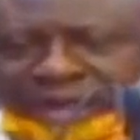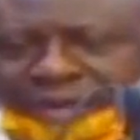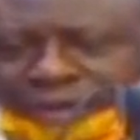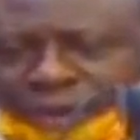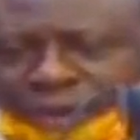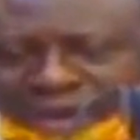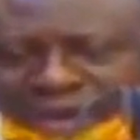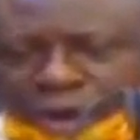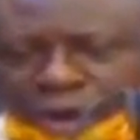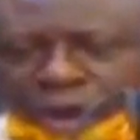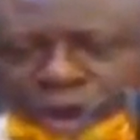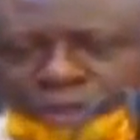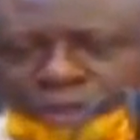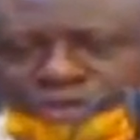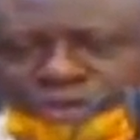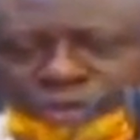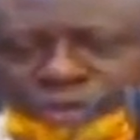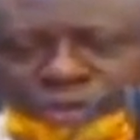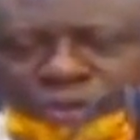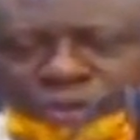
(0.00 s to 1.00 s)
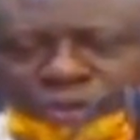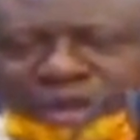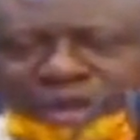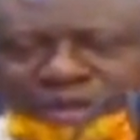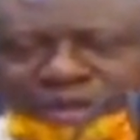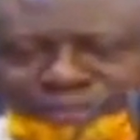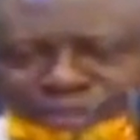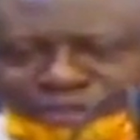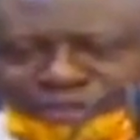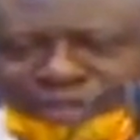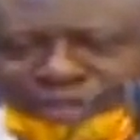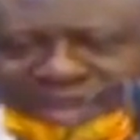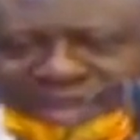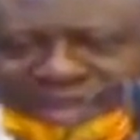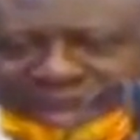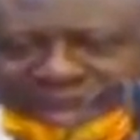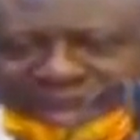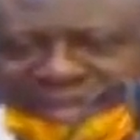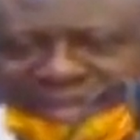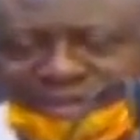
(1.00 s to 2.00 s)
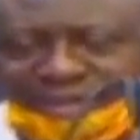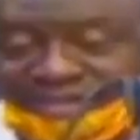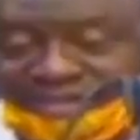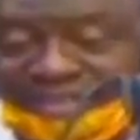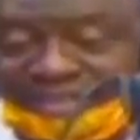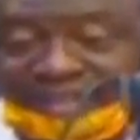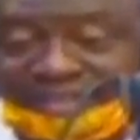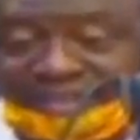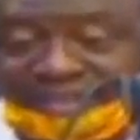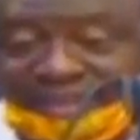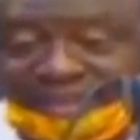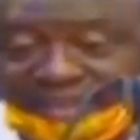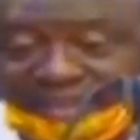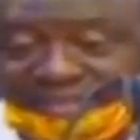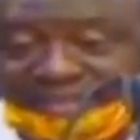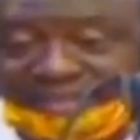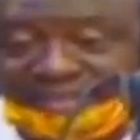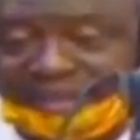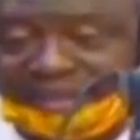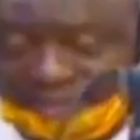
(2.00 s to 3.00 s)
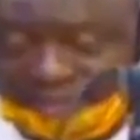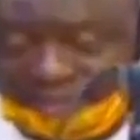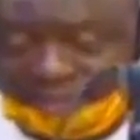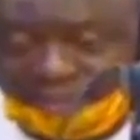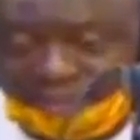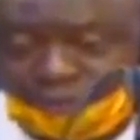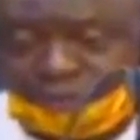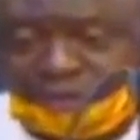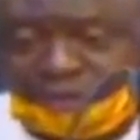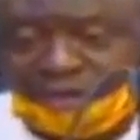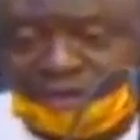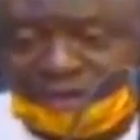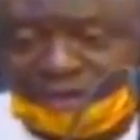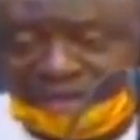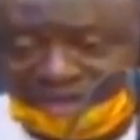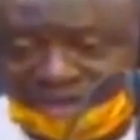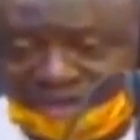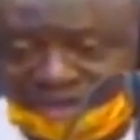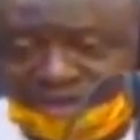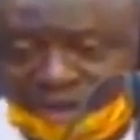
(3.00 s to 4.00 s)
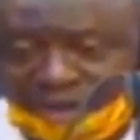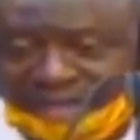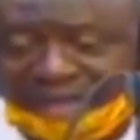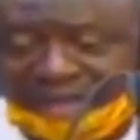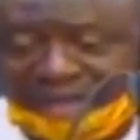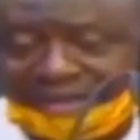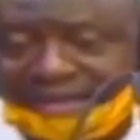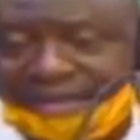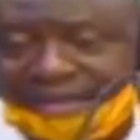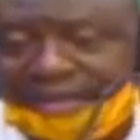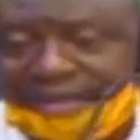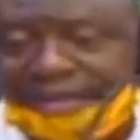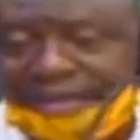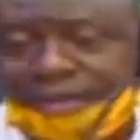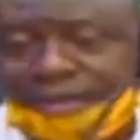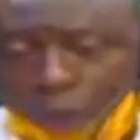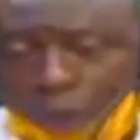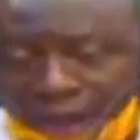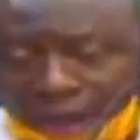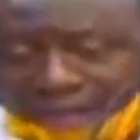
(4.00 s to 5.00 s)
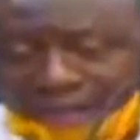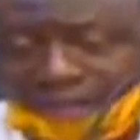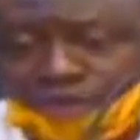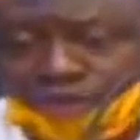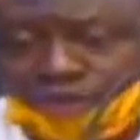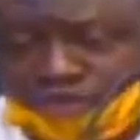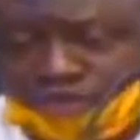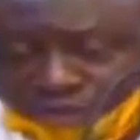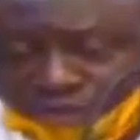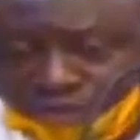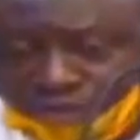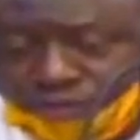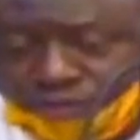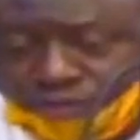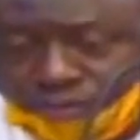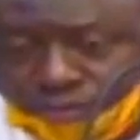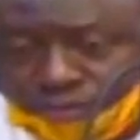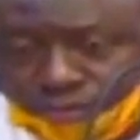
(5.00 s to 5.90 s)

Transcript: when it comes to movement in and out of the secretariat this period that you have ordered workers to resume.